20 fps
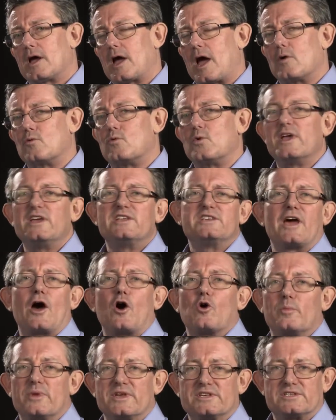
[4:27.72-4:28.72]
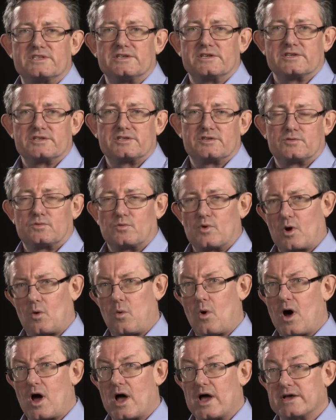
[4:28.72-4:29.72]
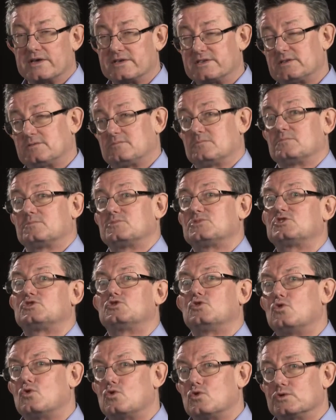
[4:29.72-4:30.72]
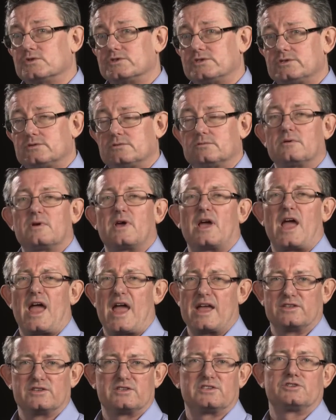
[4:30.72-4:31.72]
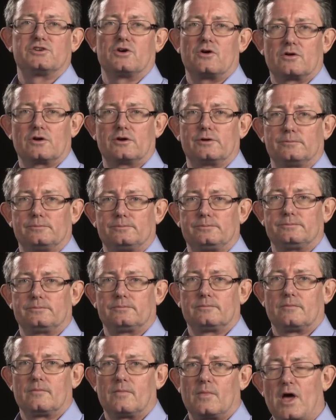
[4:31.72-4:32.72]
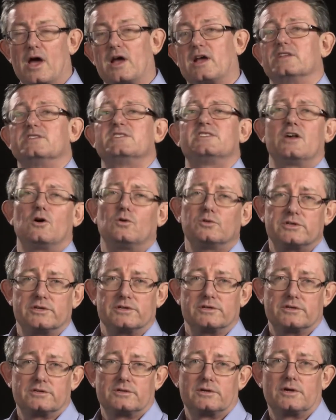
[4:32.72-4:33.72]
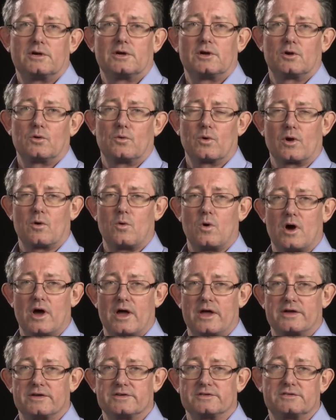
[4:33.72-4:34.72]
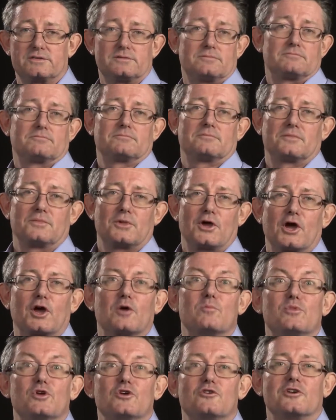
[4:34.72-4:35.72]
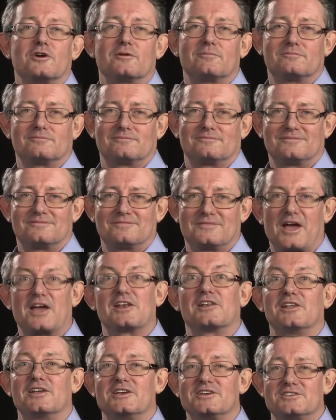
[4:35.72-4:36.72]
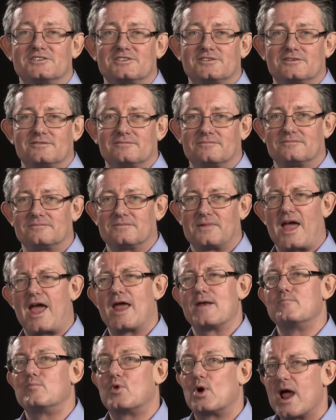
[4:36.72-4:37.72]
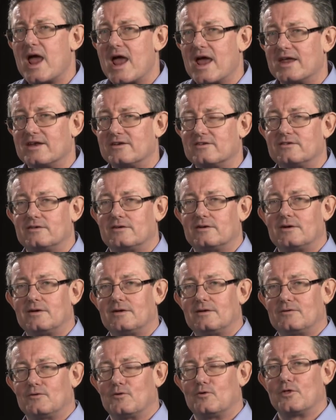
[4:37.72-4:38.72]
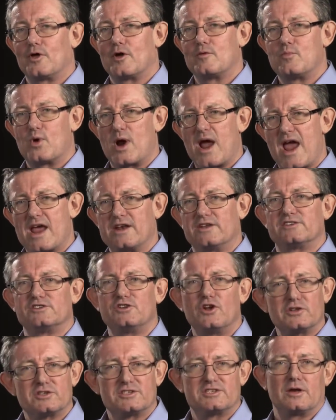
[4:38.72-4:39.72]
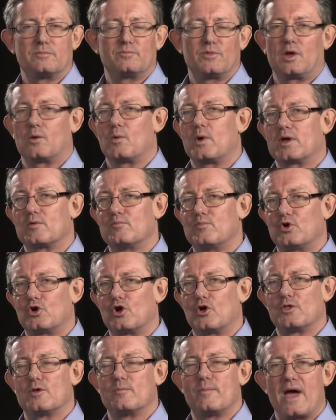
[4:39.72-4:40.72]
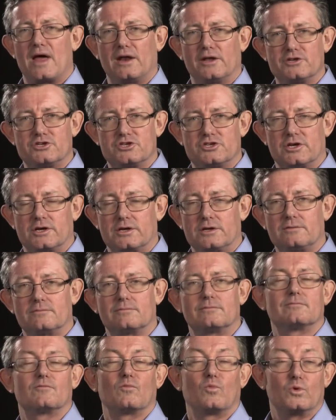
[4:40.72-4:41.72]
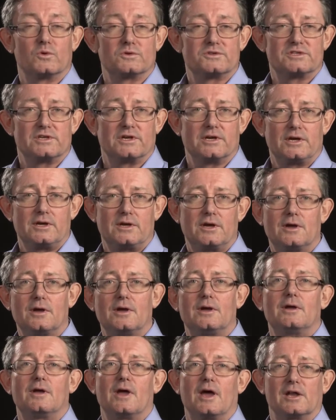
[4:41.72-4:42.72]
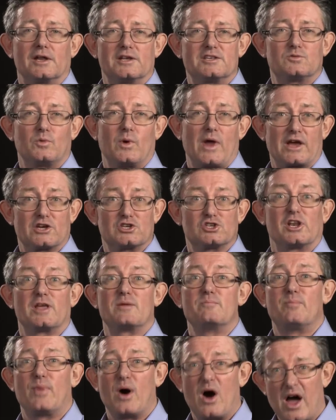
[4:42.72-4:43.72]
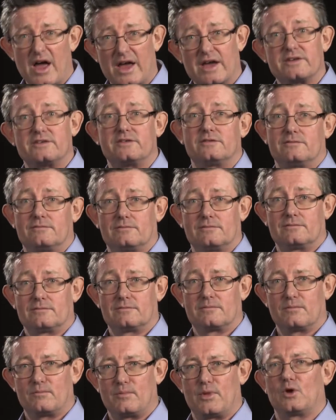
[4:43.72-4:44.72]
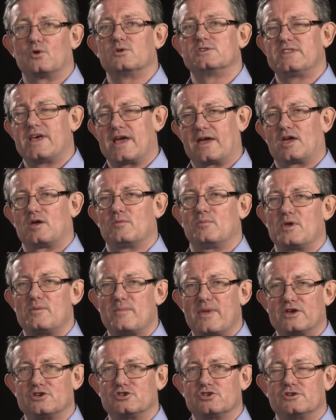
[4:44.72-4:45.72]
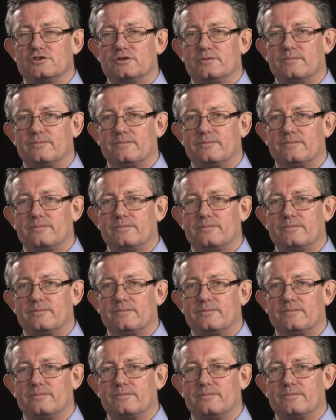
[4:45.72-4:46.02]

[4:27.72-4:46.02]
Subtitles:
A retail business requires stores and stock. A consultant requires a computer, at least, and brand, although brand is not something we can put on the balance sheet, we'll see, unless we actually buy it, because that can be measured.